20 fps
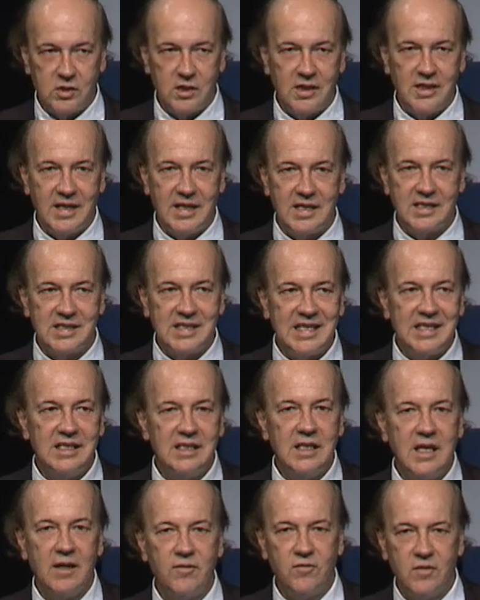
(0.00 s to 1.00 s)
to last
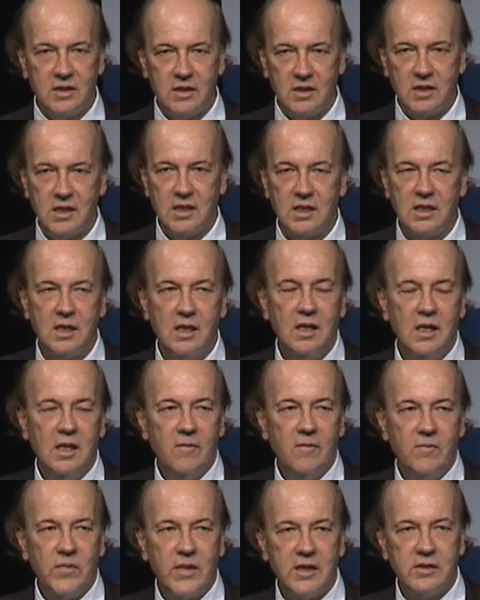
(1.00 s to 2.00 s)
indefinitely
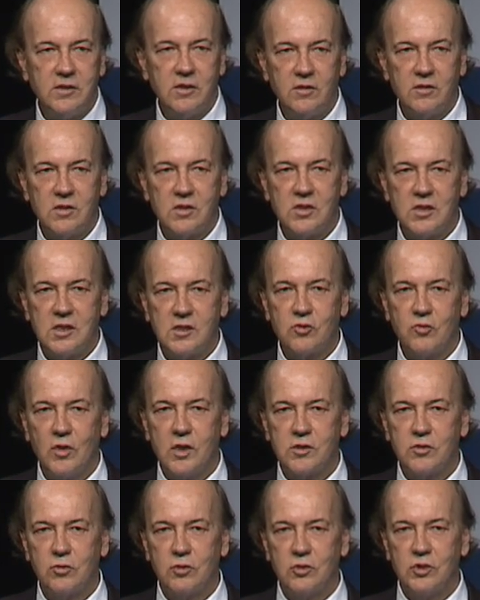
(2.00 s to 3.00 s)
until you see
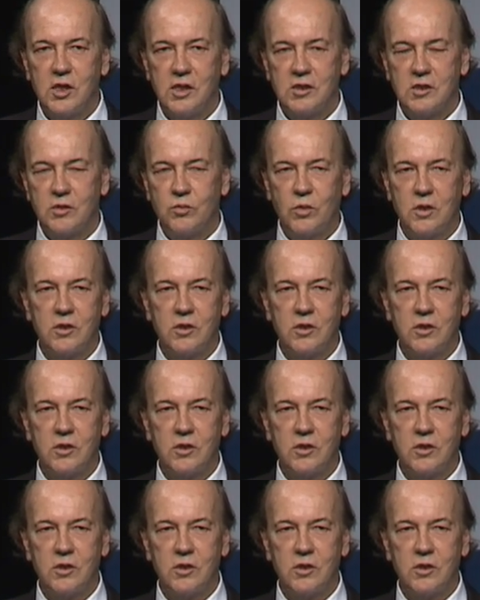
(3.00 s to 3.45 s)
structural changes.